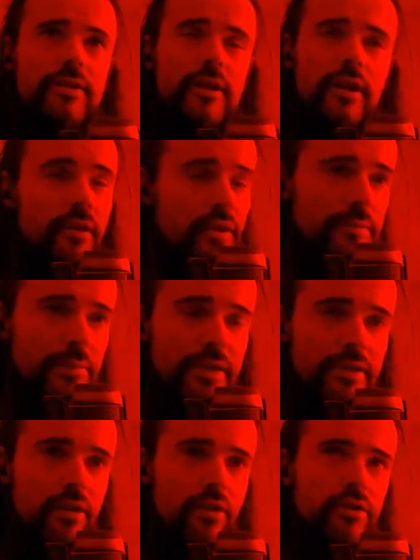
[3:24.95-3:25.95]
The clear speed
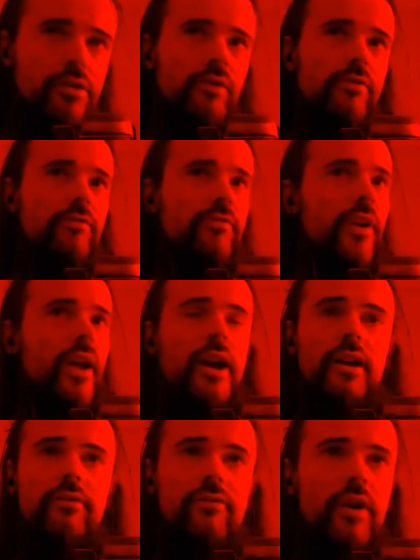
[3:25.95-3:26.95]
is also
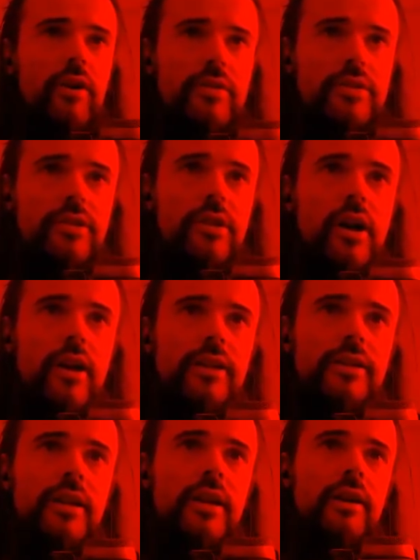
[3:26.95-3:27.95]
very
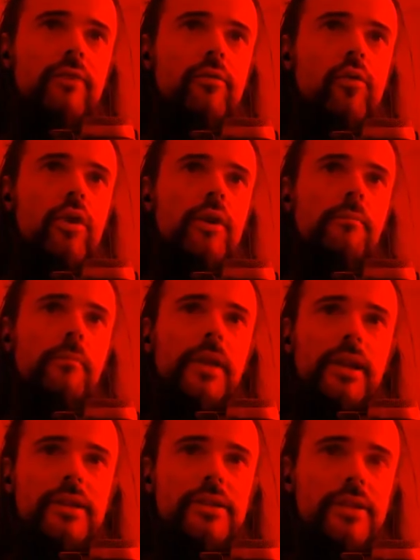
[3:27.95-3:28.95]
solid for a
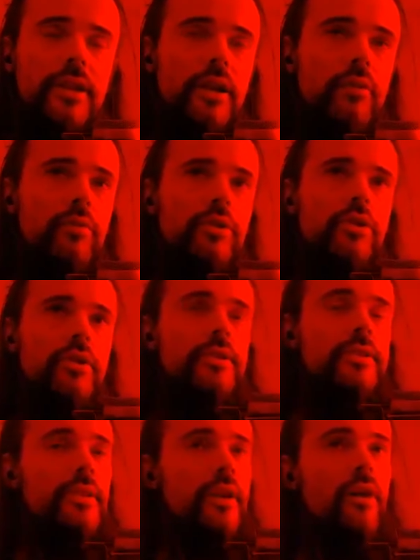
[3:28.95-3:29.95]
melee skill, which
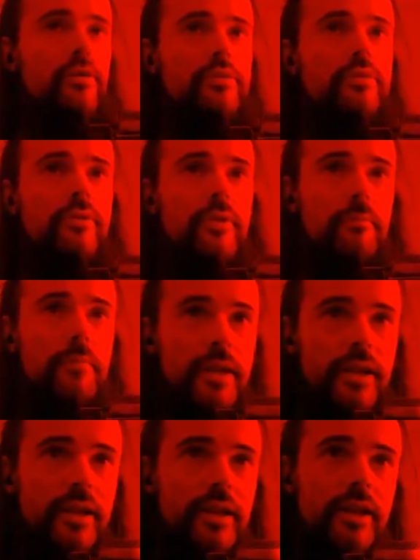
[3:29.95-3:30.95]
is also the
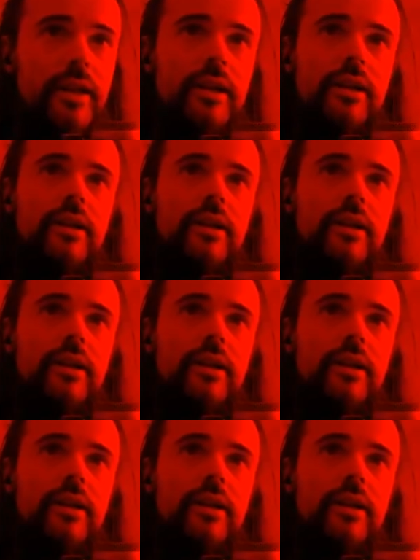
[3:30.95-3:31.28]
melee.